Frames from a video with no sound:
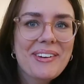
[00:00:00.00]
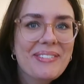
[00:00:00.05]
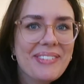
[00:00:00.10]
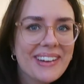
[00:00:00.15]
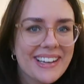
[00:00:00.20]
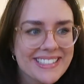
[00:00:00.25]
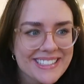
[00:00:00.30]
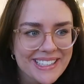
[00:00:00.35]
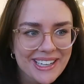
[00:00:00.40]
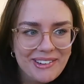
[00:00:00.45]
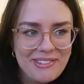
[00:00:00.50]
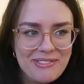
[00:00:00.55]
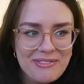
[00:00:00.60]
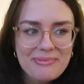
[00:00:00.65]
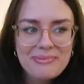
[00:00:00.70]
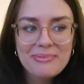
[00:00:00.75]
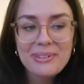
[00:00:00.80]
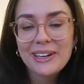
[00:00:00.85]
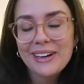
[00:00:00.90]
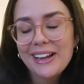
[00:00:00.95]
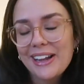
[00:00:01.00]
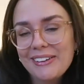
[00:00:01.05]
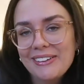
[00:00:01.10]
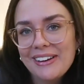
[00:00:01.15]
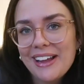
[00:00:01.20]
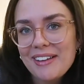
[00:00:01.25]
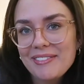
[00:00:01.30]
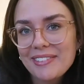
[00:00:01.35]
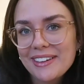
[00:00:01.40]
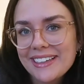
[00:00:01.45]
myself, but I
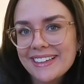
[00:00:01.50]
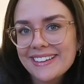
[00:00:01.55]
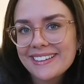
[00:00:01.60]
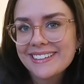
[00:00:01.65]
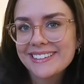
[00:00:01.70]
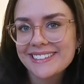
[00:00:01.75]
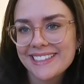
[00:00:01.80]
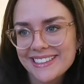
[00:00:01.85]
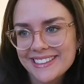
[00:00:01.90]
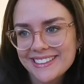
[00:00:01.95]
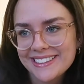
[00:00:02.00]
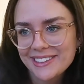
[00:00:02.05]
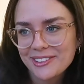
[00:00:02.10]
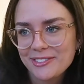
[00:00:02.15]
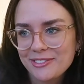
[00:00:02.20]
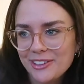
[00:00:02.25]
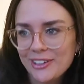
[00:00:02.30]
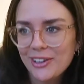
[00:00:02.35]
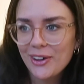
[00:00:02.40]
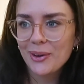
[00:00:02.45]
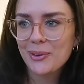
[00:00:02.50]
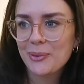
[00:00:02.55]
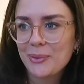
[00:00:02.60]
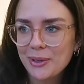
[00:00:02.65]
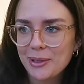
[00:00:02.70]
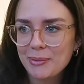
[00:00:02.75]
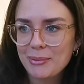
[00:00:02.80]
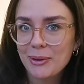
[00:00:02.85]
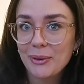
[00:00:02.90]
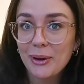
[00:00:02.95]
don't have any because I still feel
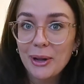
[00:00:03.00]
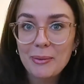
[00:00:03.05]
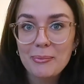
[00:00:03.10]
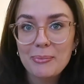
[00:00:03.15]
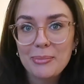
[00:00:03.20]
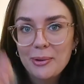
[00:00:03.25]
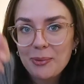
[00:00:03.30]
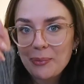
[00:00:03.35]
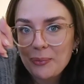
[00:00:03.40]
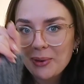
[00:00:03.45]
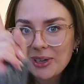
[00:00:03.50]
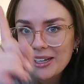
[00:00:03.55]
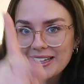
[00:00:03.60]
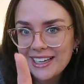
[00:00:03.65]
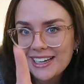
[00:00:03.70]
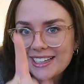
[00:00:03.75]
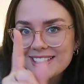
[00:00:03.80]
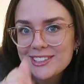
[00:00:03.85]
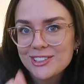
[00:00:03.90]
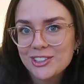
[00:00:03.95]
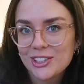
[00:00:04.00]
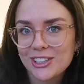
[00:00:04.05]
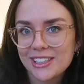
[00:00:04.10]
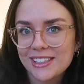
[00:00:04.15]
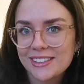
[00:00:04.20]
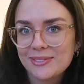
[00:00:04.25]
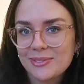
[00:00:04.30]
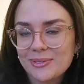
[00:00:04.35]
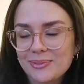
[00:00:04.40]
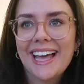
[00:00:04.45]
awkward about it, but we're getting
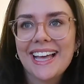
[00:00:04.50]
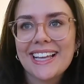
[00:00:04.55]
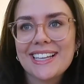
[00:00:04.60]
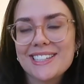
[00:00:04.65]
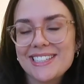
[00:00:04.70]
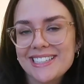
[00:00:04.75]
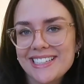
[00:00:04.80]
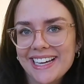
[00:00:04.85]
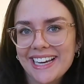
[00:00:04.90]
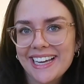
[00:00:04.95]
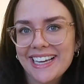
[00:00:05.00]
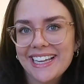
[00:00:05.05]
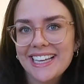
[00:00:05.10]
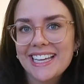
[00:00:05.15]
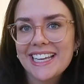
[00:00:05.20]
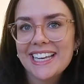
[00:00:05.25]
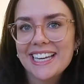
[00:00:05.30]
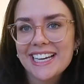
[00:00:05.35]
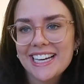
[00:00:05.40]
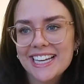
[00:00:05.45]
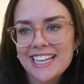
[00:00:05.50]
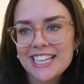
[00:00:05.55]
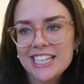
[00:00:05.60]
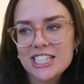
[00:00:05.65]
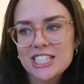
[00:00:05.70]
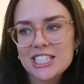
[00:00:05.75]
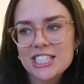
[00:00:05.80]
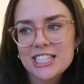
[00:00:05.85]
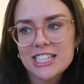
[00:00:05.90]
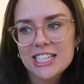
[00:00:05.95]
started. Today, it
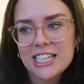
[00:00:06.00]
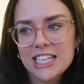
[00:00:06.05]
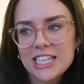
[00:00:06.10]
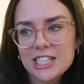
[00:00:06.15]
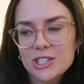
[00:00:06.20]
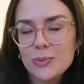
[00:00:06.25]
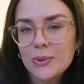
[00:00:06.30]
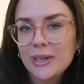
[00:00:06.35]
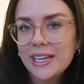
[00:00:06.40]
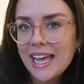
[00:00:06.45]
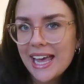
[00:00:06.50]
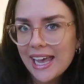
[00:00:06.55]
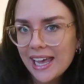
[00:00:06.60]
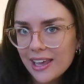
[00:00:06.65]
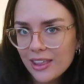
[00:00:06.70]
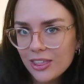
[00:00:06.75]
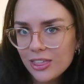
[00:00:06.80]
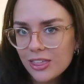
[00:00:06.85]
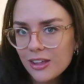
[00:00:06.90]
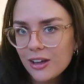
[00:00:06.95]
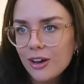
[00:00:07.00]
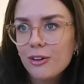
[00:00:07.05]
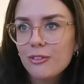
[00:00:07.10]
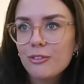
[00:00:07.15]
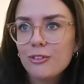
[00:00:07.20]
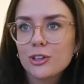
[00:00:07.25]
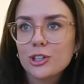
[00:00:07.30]
is the 28th of